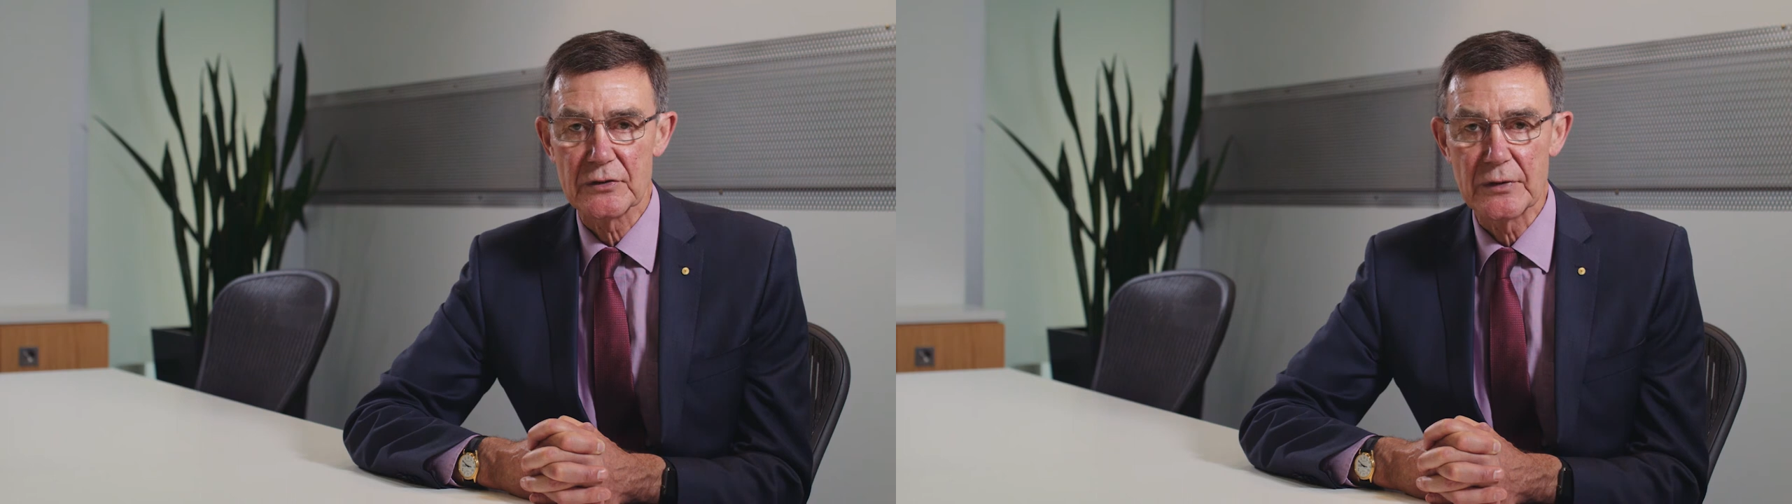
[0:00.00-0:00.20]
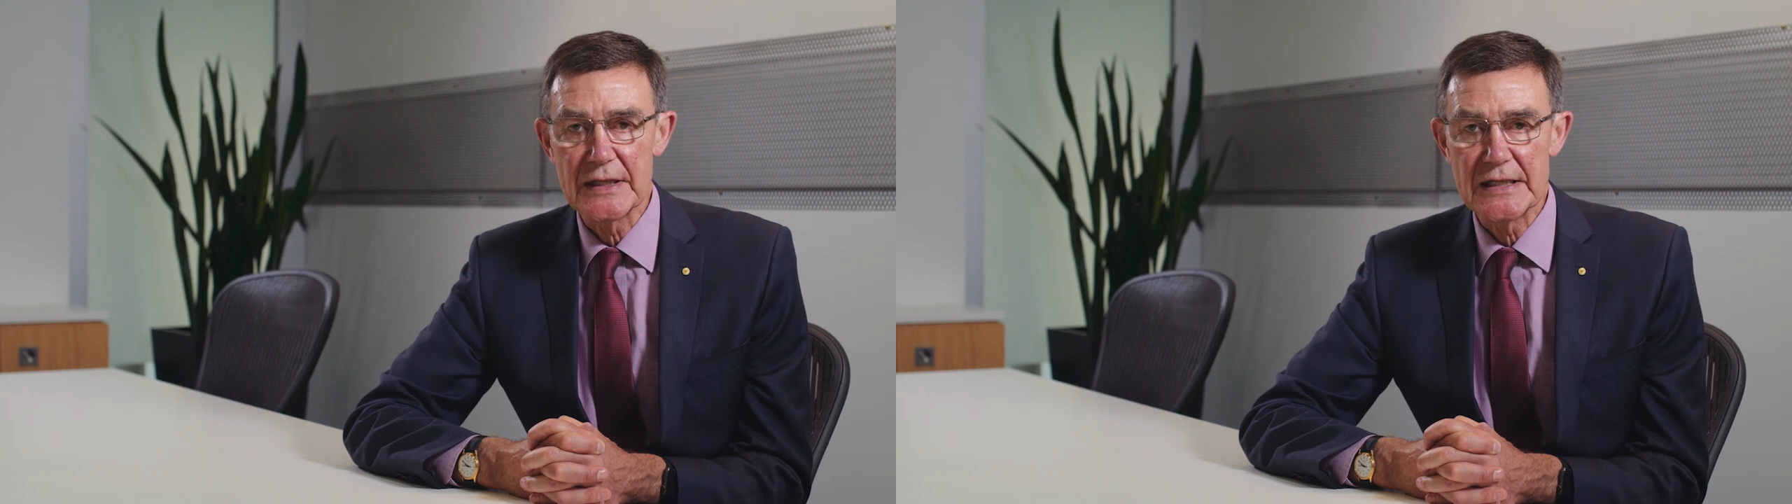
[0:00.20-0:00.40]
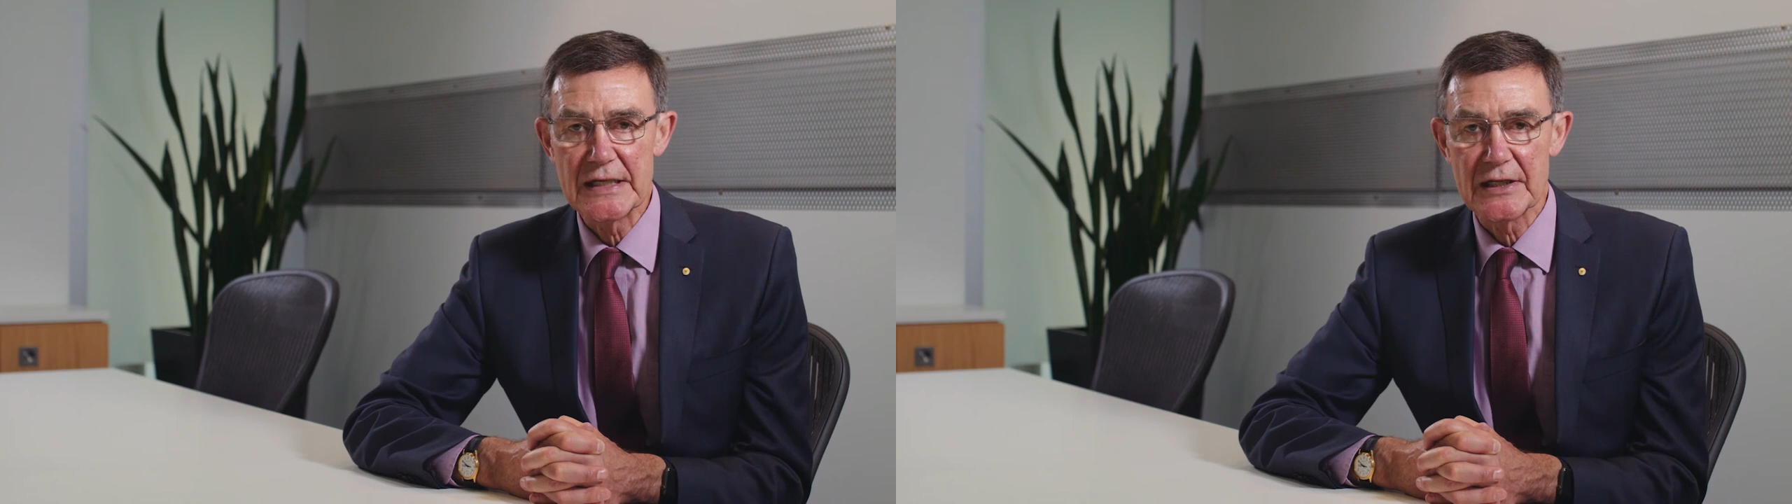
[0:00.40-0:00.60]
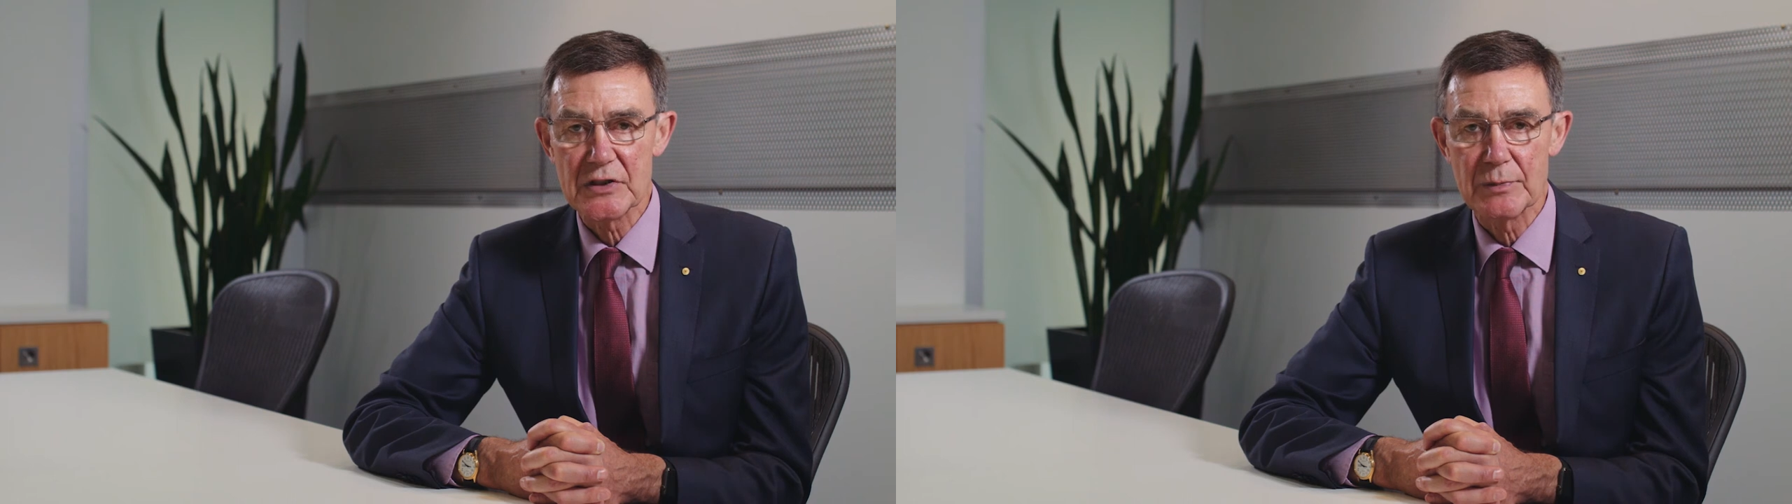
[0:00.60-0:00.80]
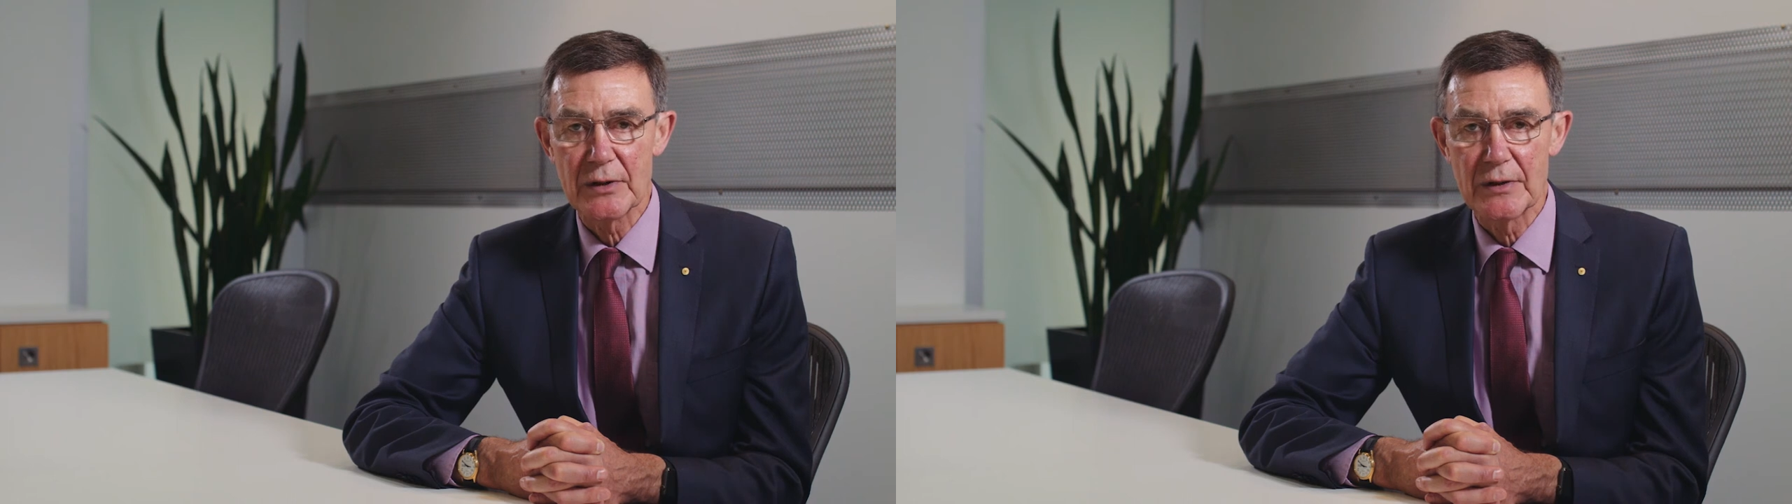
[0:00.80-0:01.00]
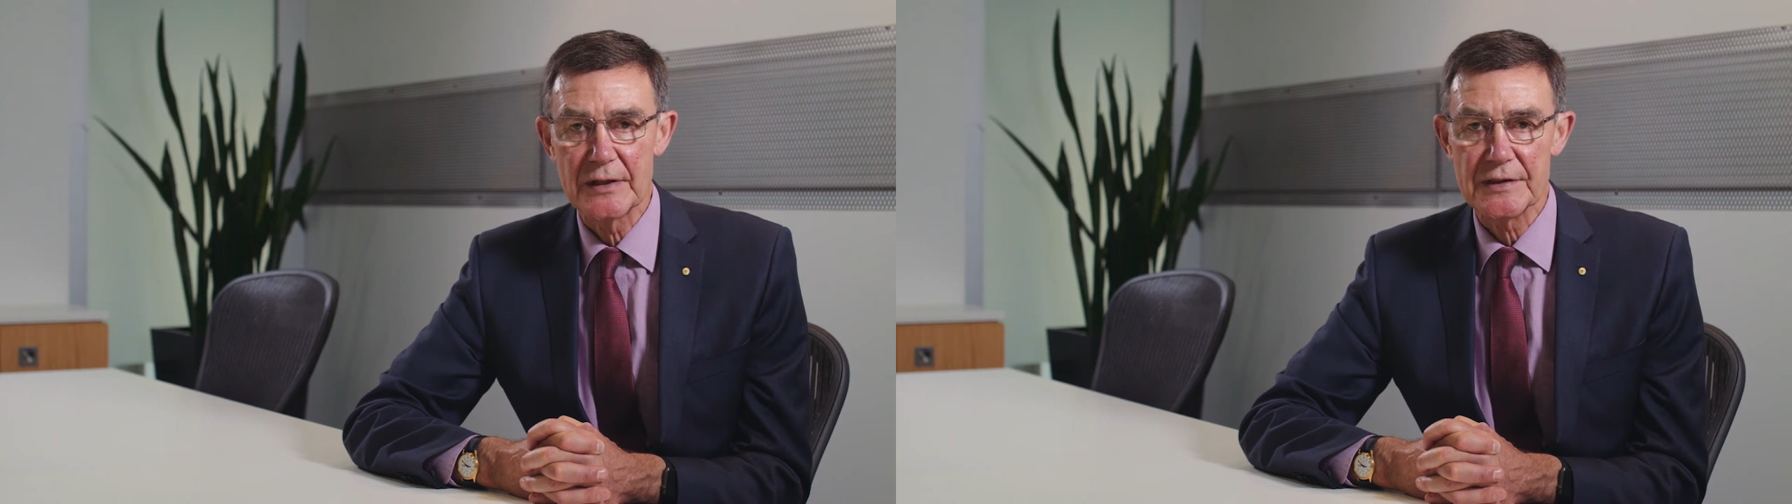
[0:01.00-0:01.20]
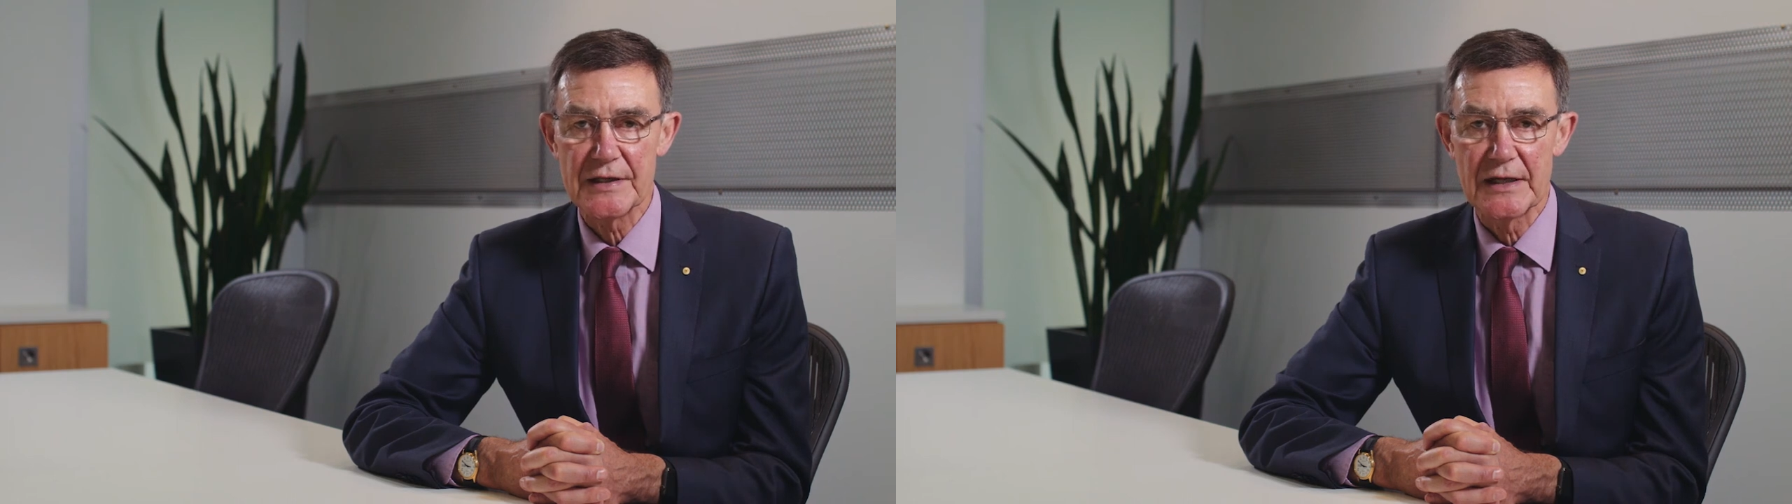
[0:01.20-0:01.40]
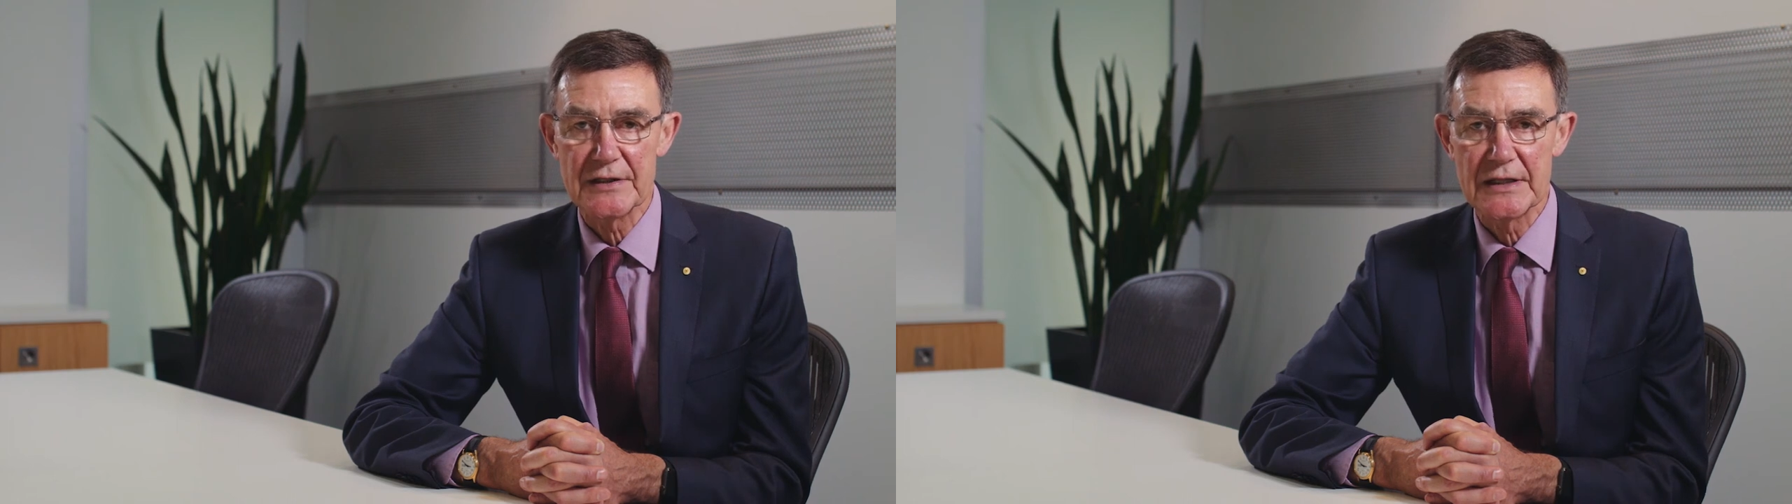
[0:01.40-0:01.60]
3D Experience
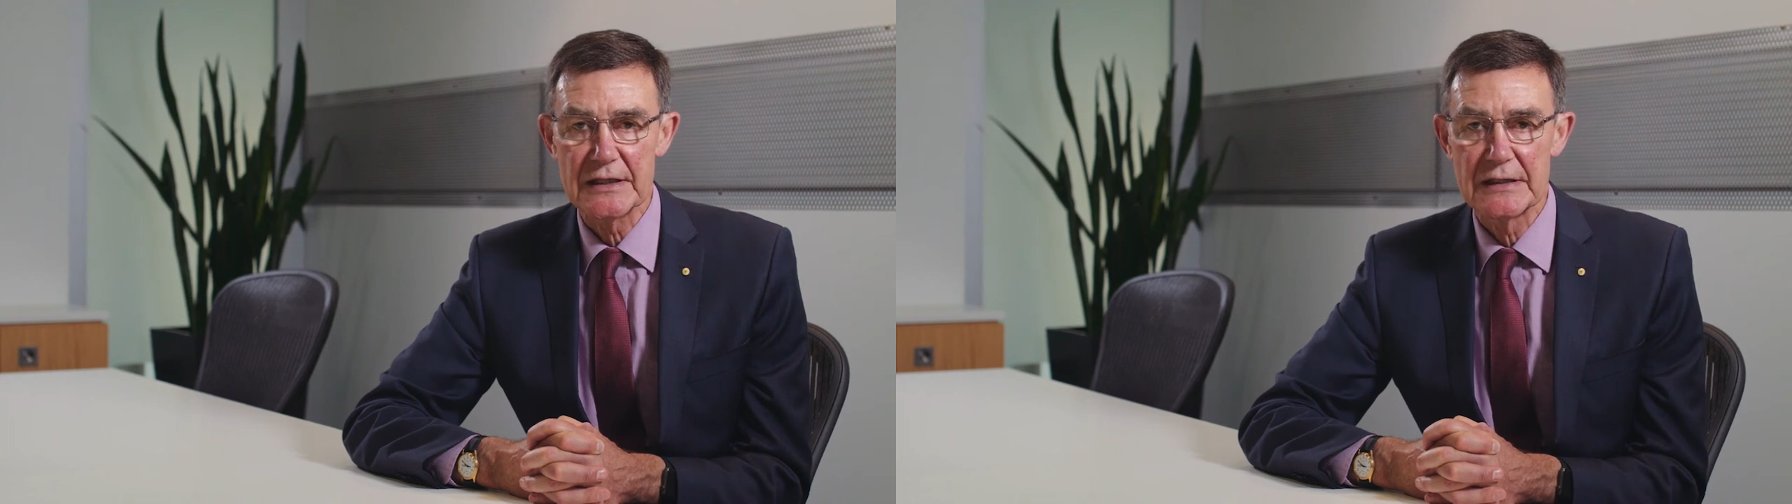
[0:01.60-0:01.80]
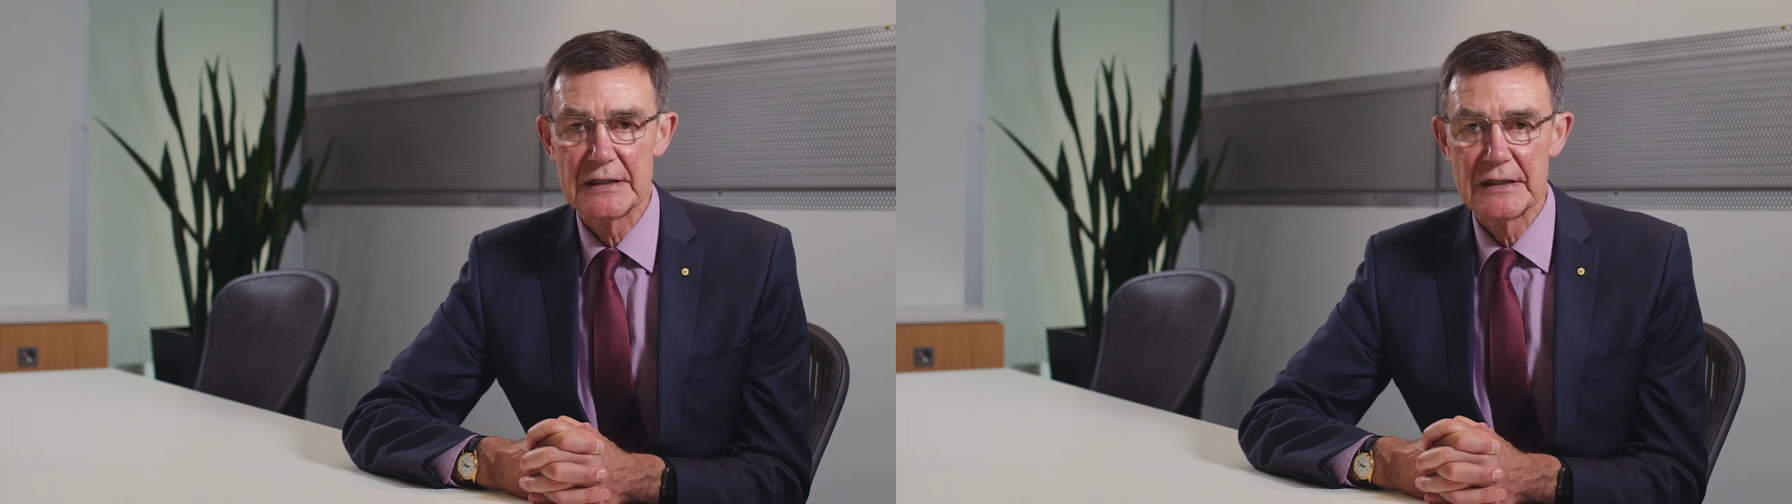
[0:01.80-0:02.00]
Center